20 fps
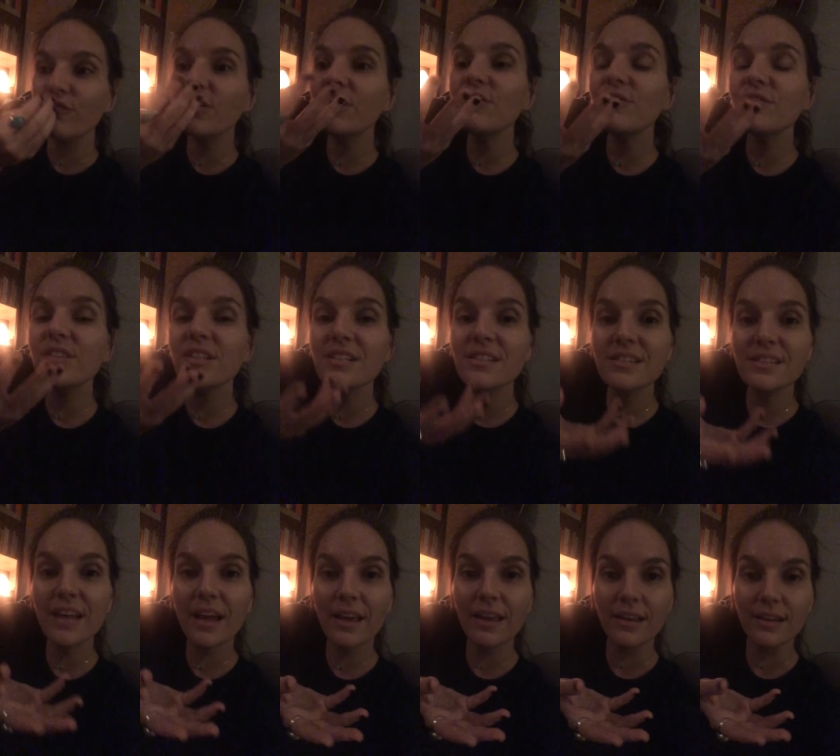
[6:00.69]

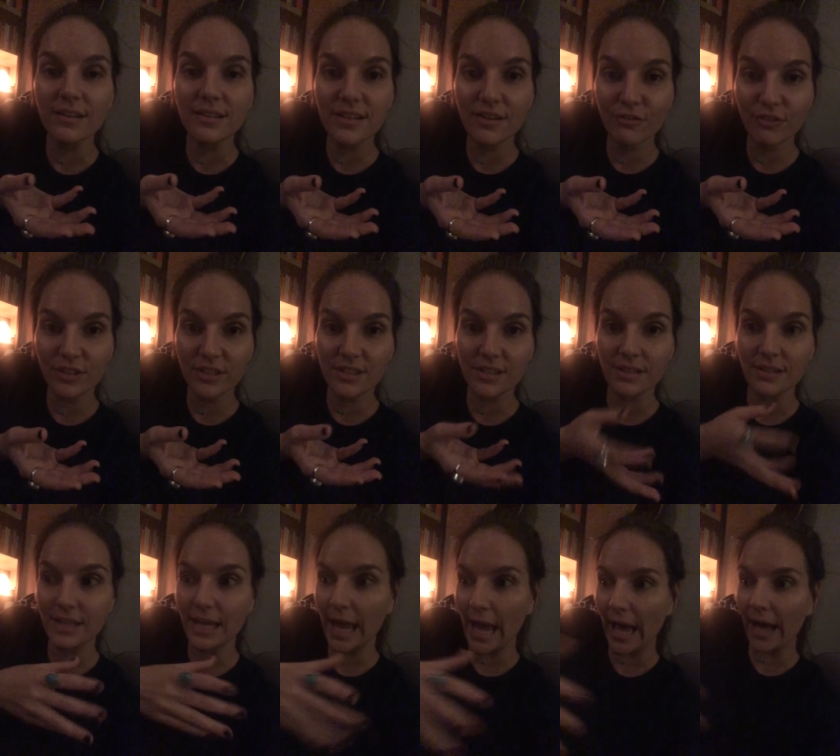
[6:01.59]
50-second differences,
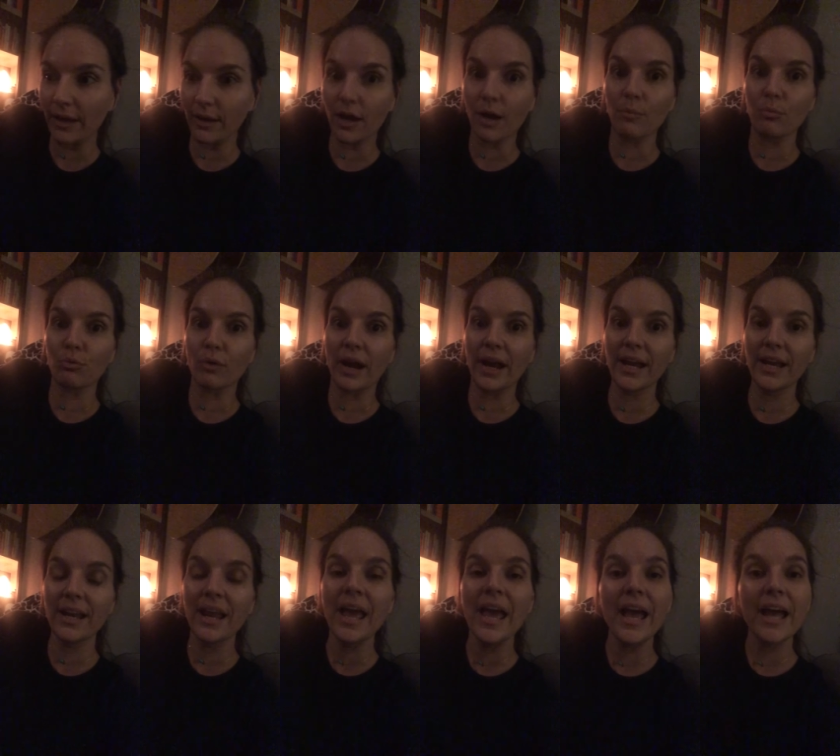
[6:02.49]
they add up, right?
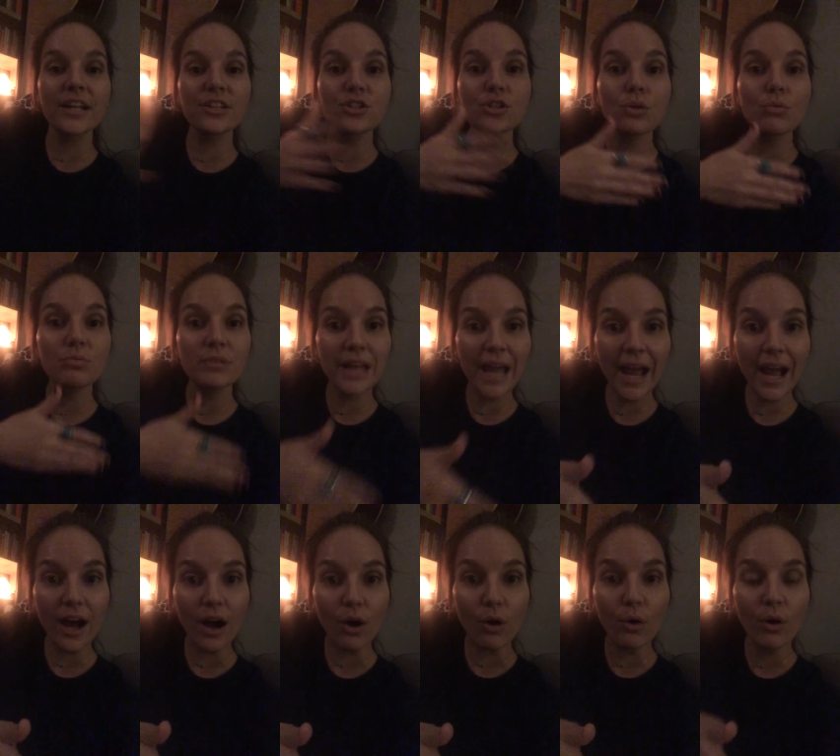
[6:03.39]
And so
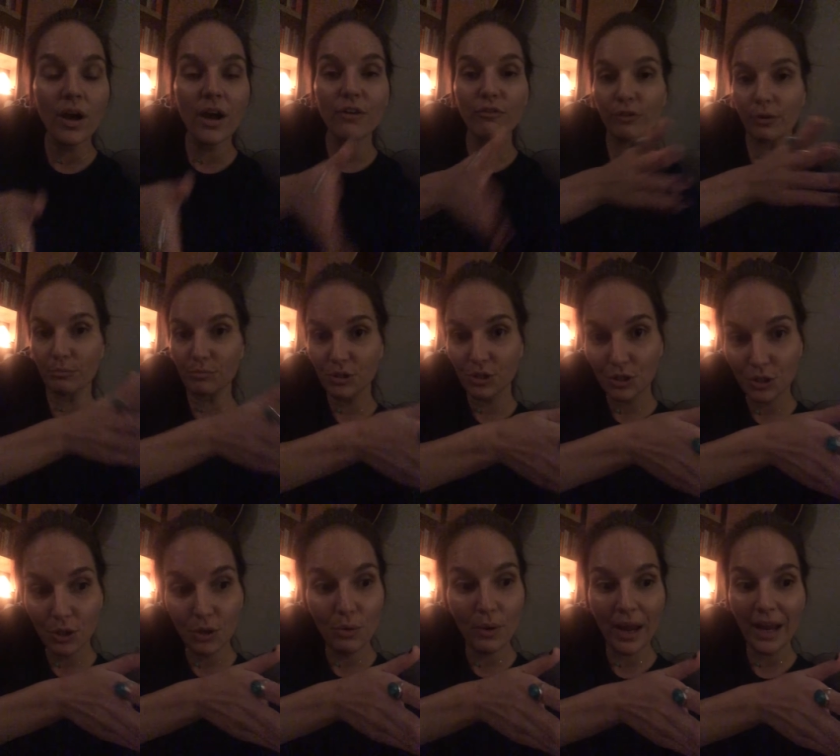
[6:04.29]
now, from
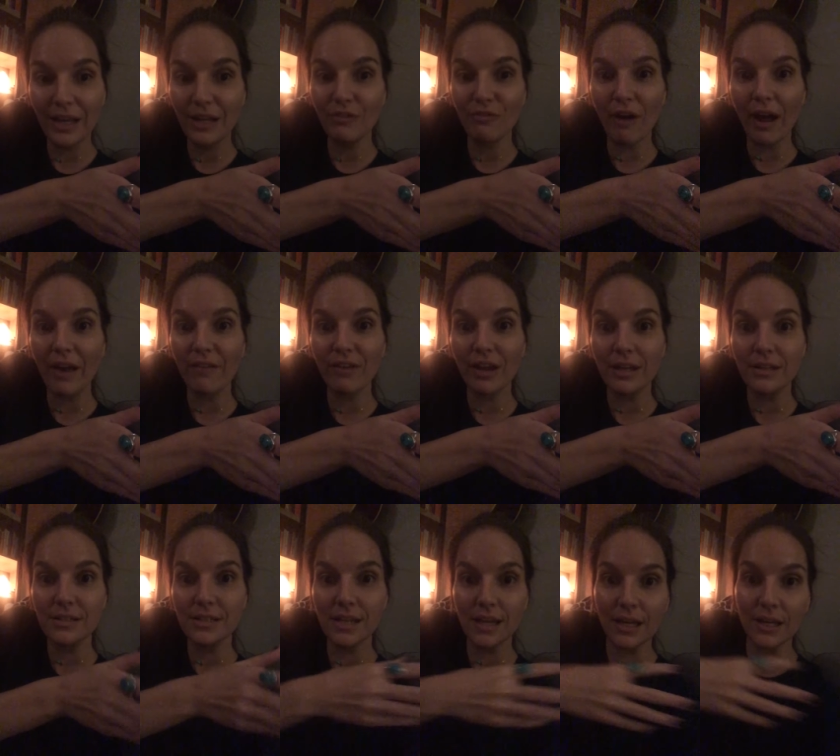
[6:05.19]
285
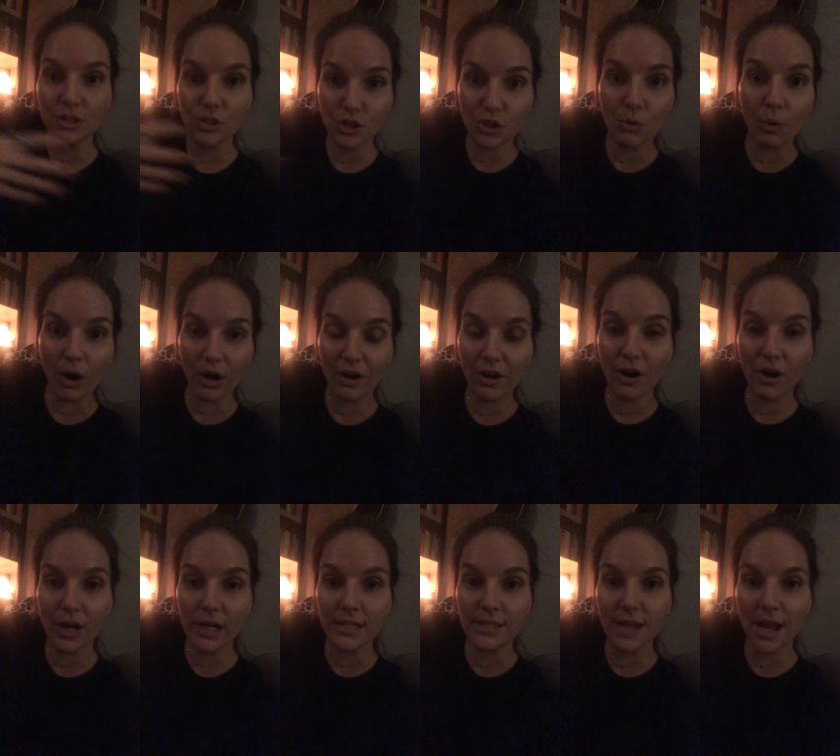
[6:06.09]
AD to our
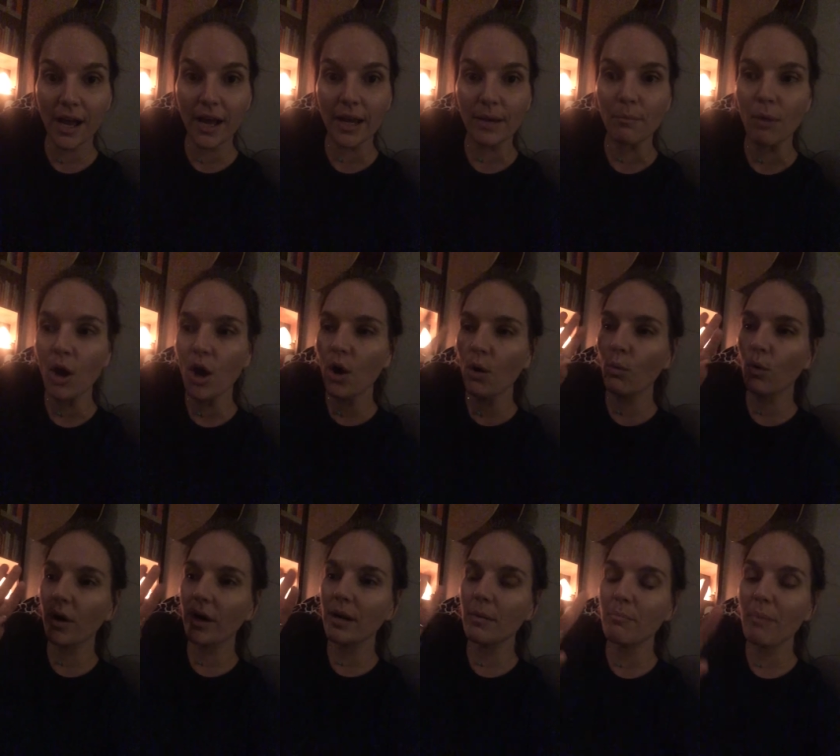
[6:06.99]
current time,
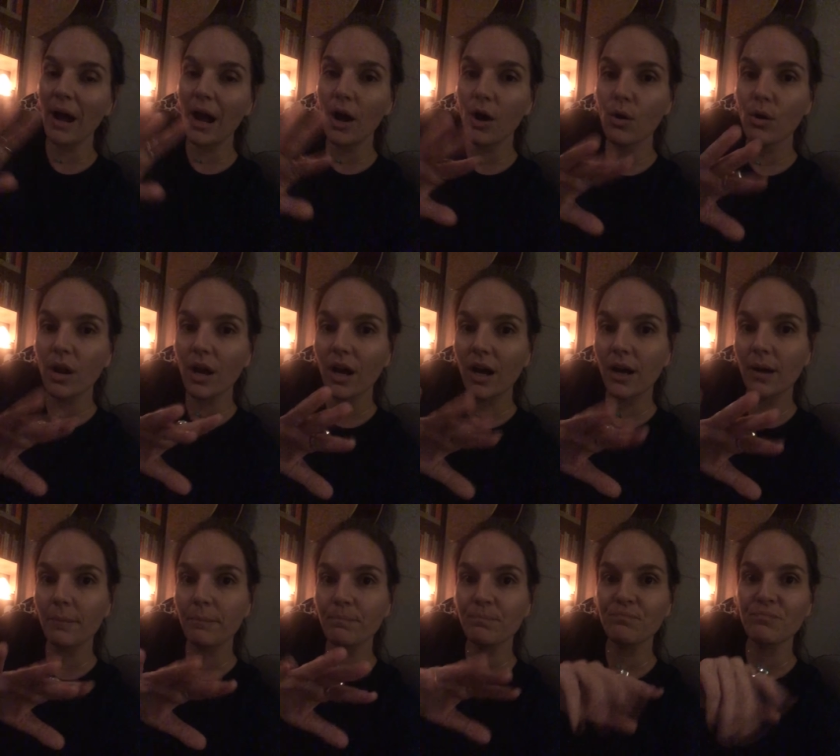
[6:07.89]
we're at about
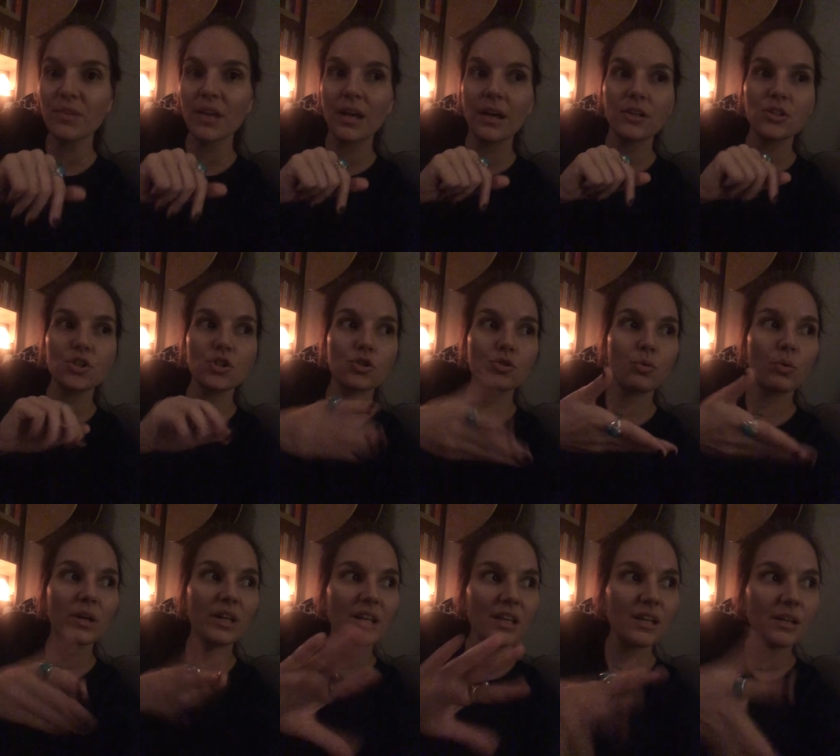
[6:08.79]

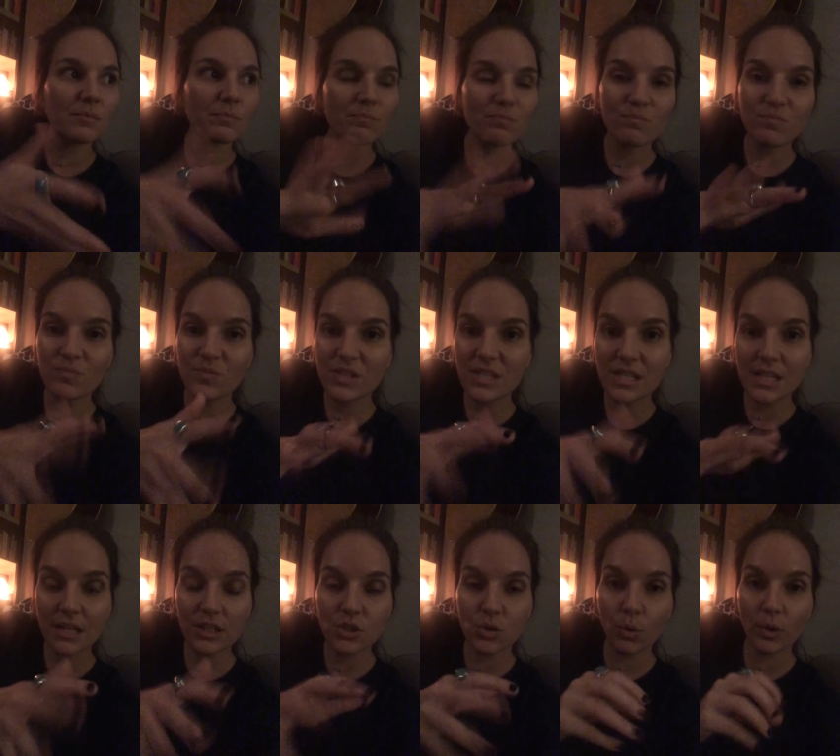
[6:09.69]

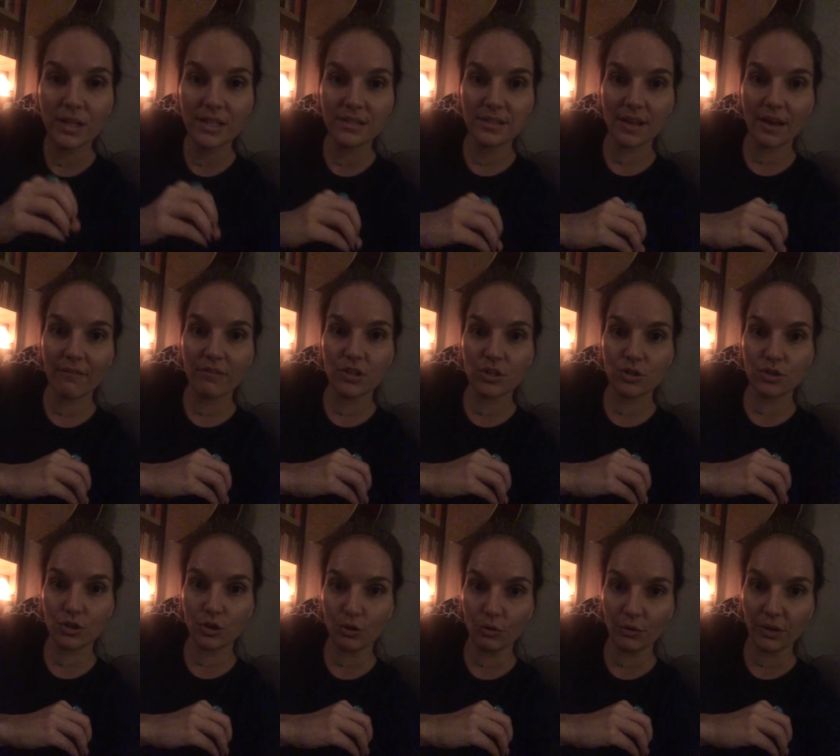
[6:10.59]
26, 27
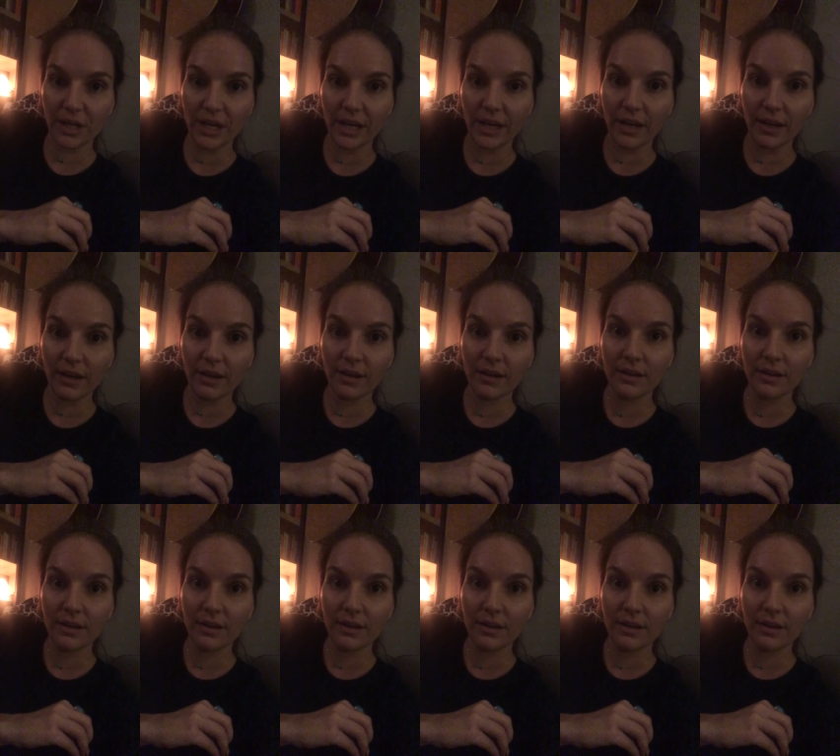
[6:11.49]
degree